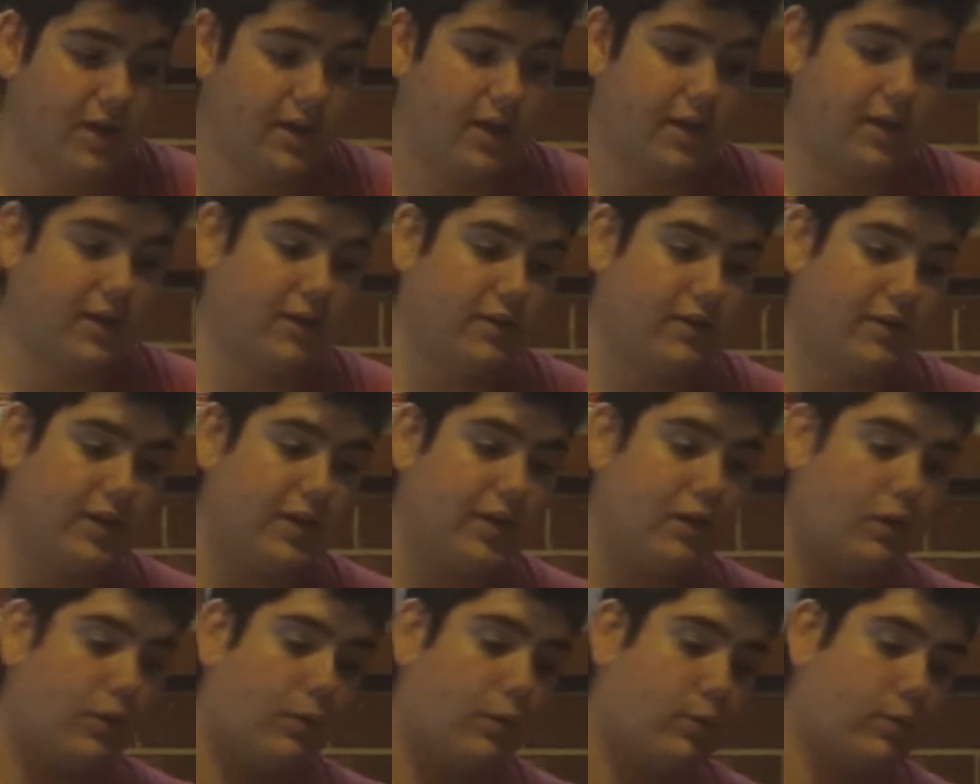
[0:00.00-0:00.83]
Now, you can
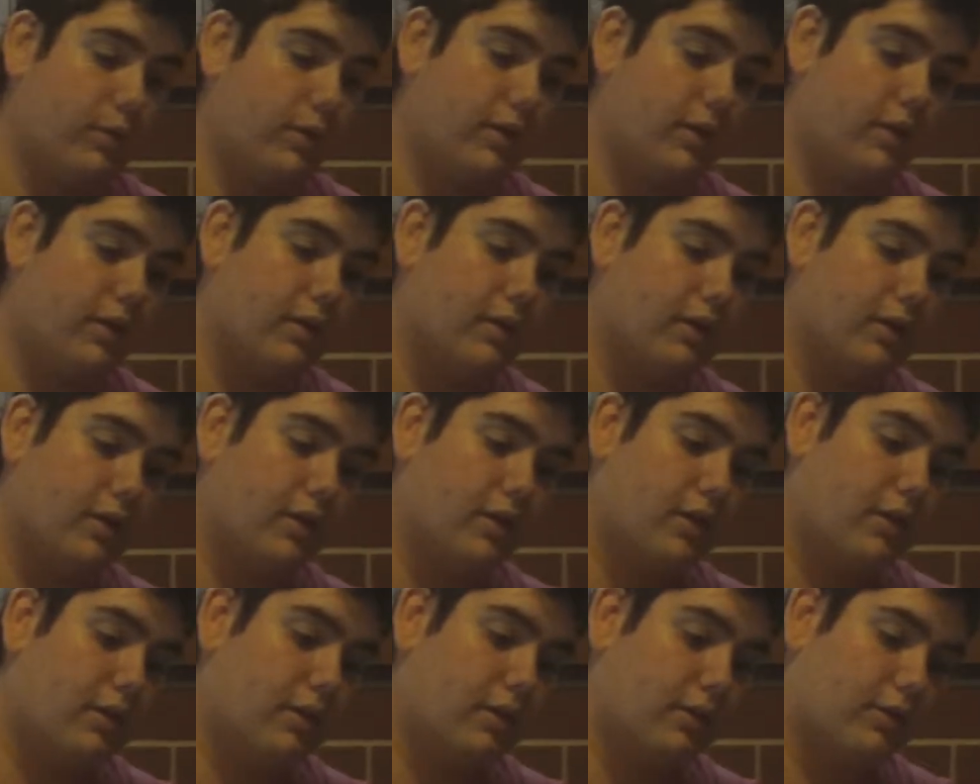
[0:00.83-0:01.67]
see all the
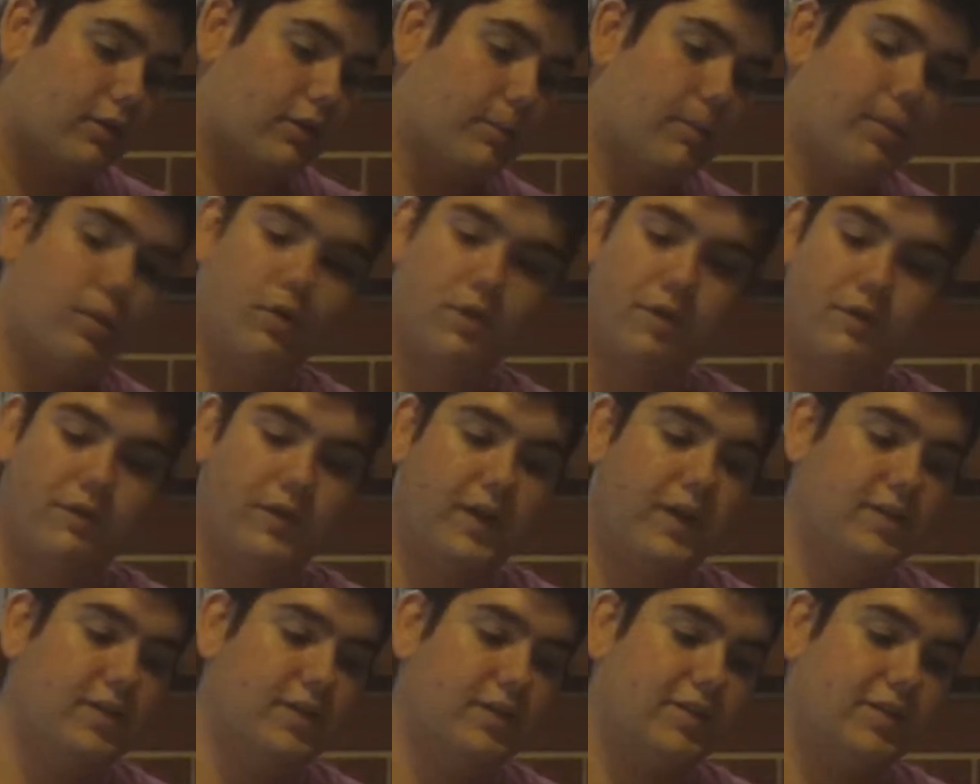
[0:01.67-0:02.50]
supported
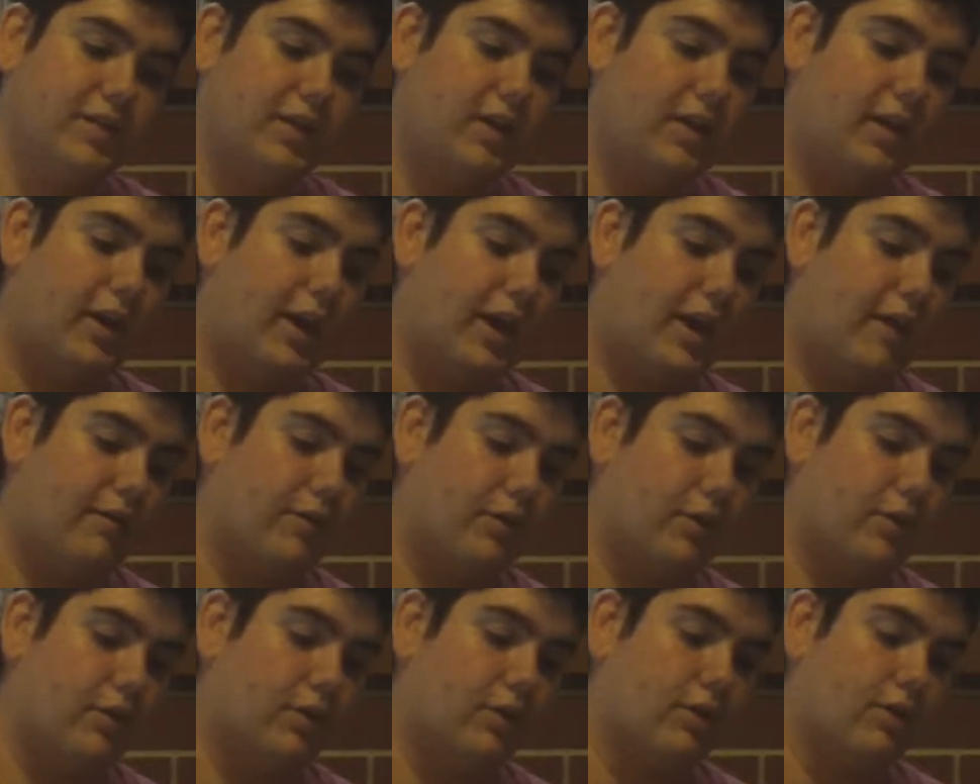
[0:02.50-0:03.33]
features here. You have
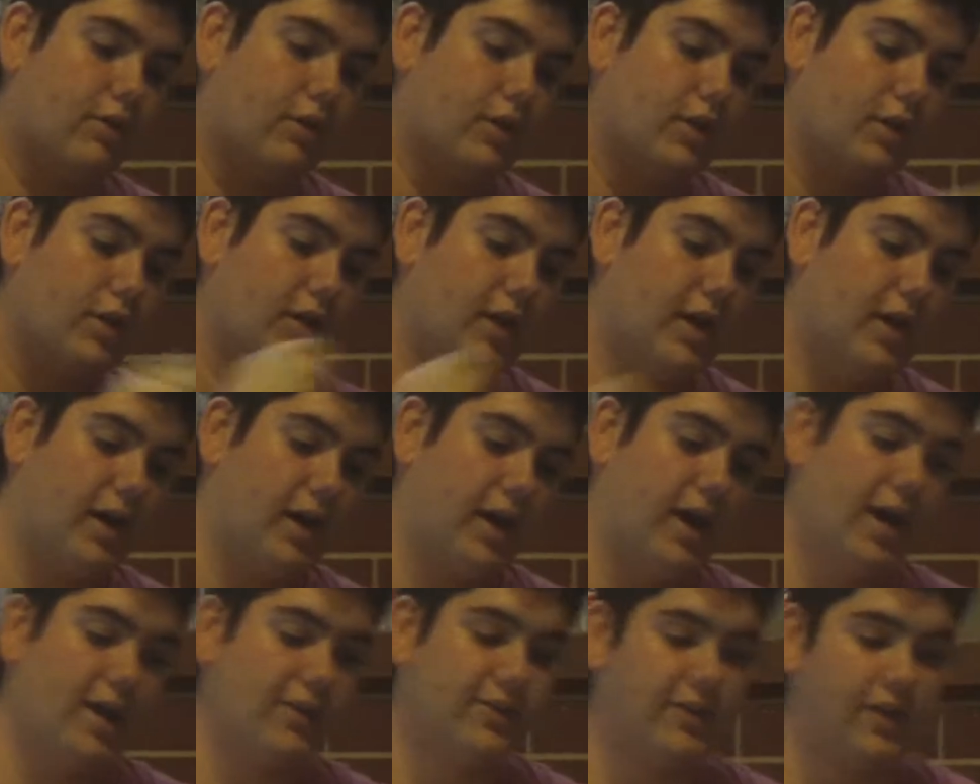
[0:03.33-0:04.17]
your
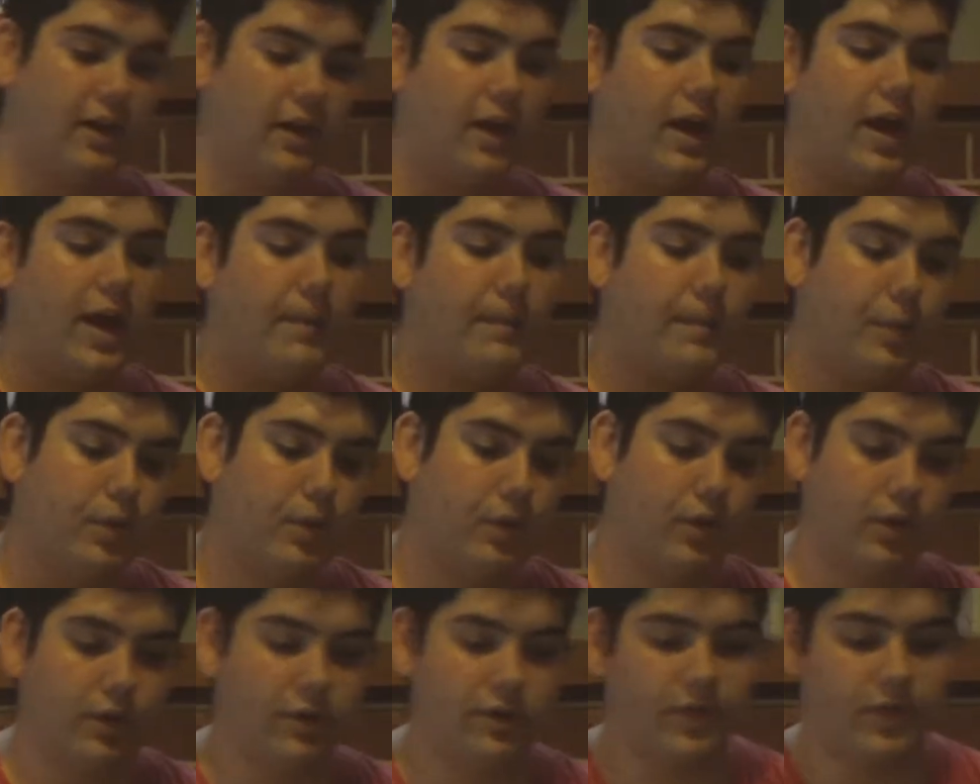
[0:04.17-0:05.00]
SLI
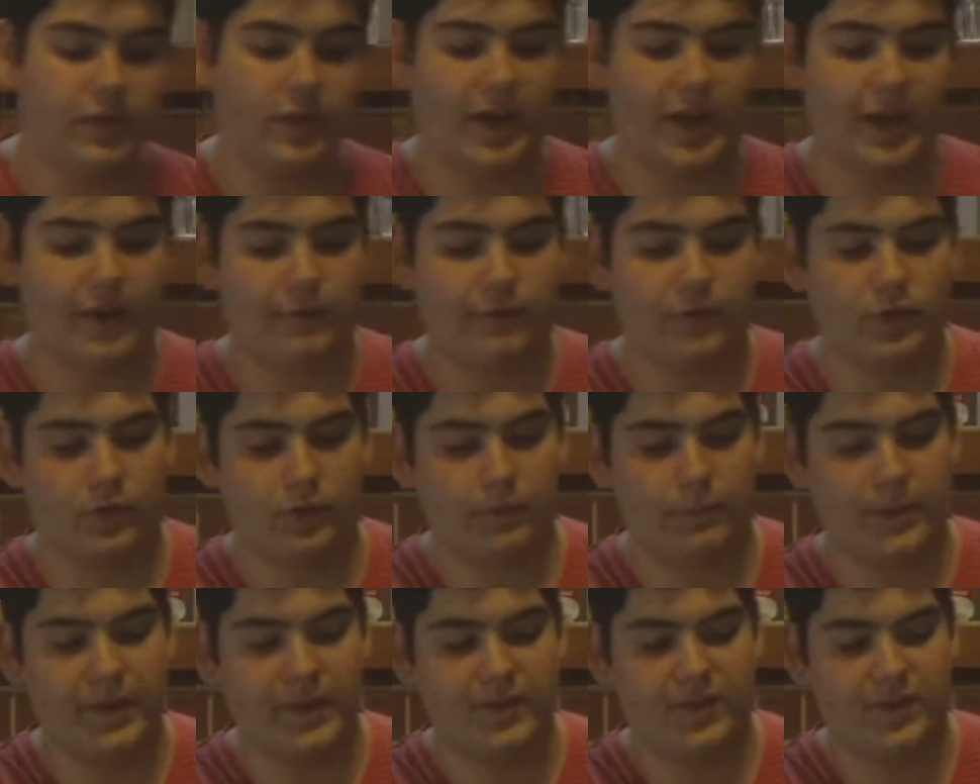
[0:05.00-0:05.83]
ports, you have
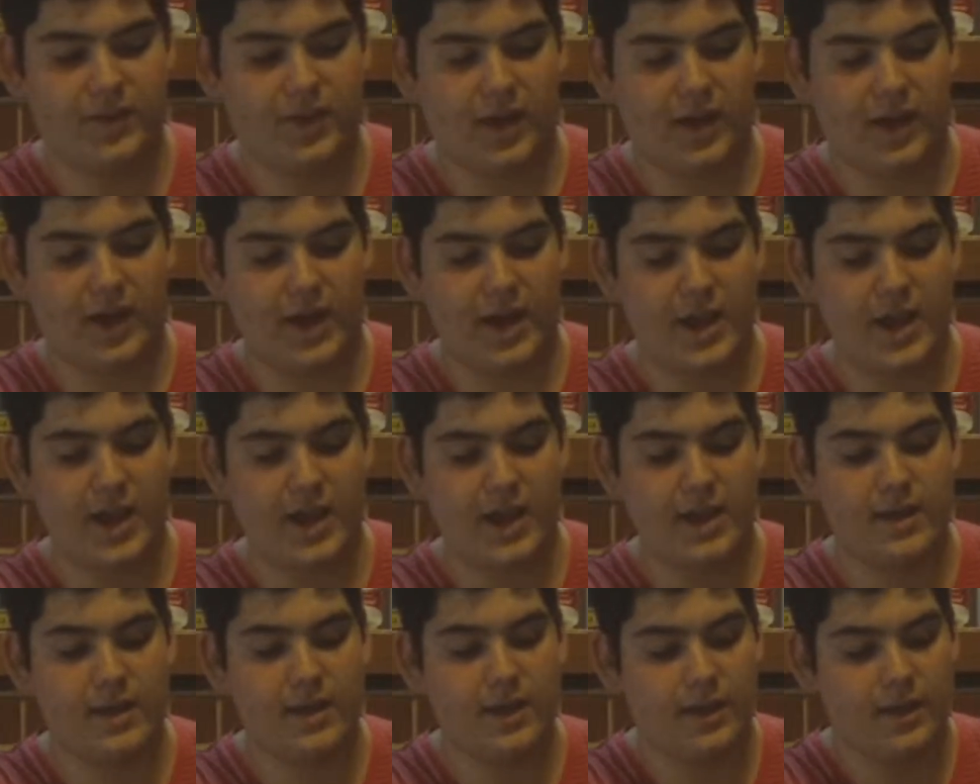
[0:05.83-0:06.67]
your
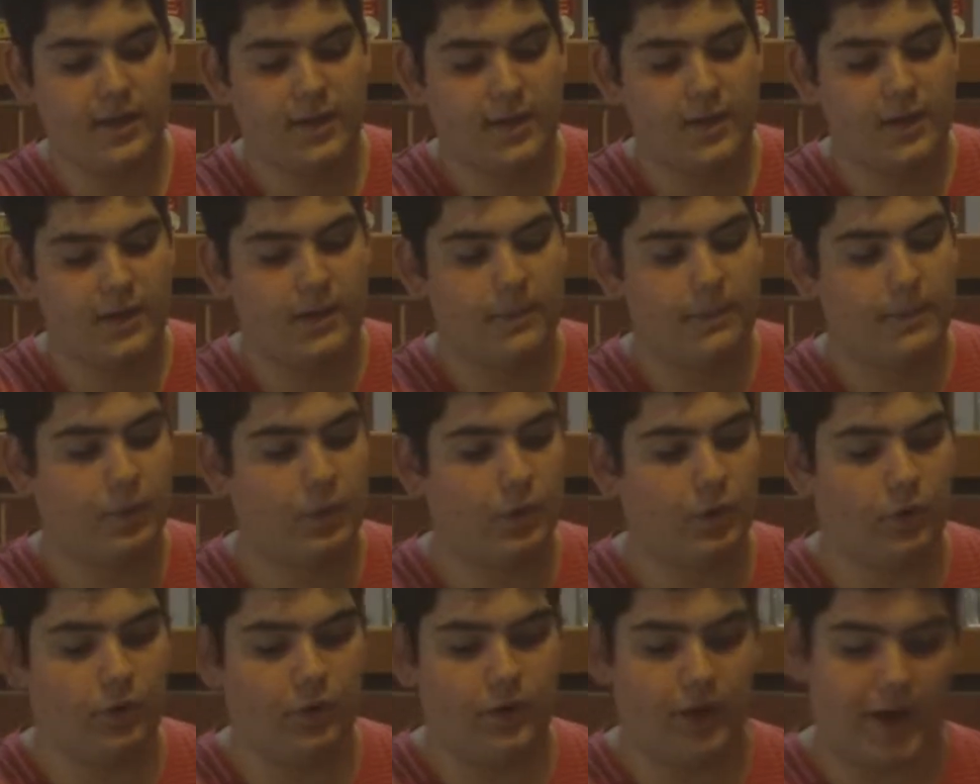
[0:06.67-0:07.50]
PCIe
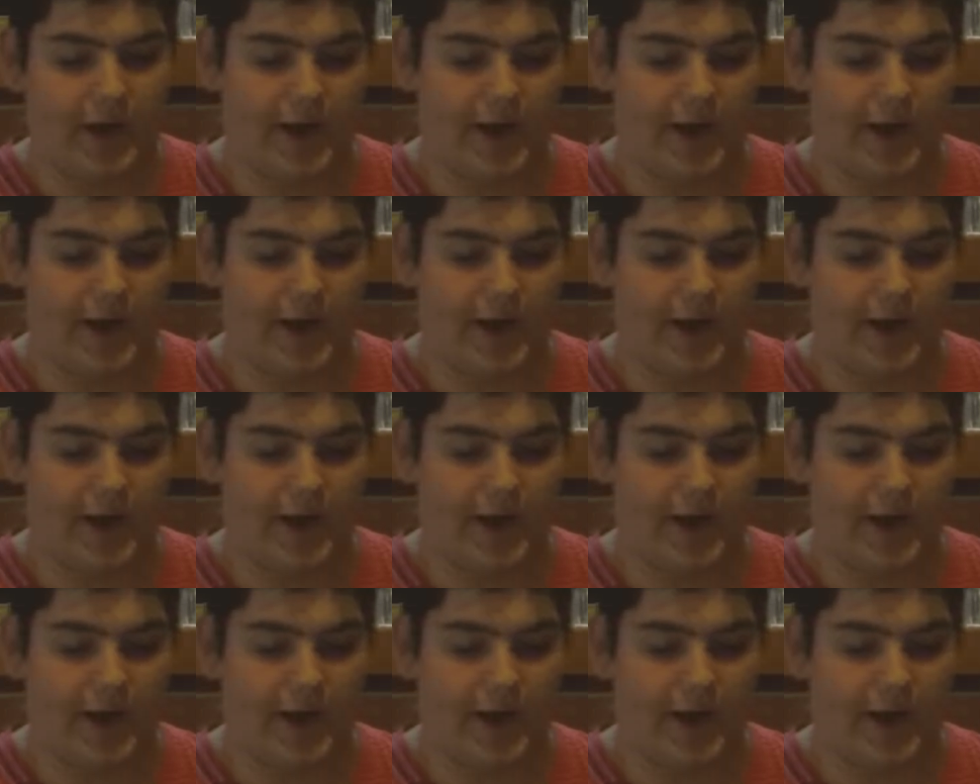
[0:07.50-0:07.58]
port.